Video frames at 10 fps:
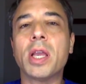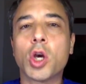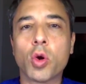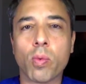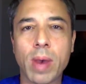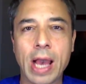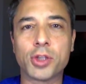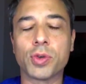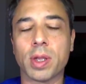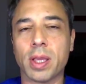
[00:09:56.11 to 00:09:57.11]

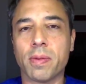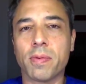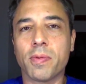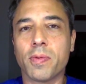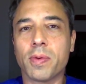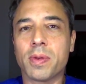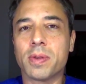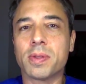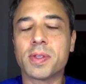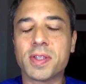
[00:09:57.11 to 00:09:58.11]
gradually,
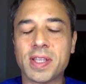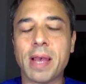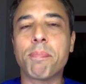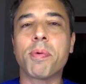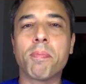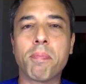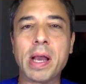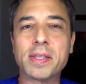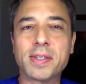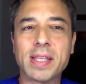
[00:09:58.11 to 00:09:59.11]
step
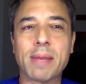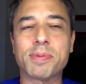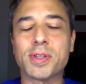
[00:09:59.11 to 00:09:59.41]
by step.